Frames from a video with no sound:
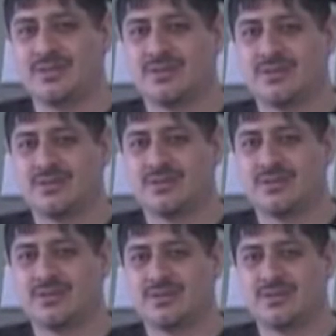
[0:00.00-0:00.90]

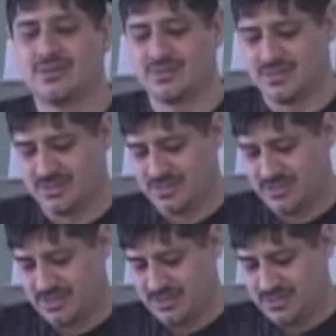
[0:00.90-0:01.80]

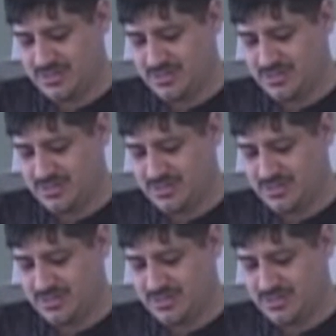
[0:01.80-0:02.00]
(silence)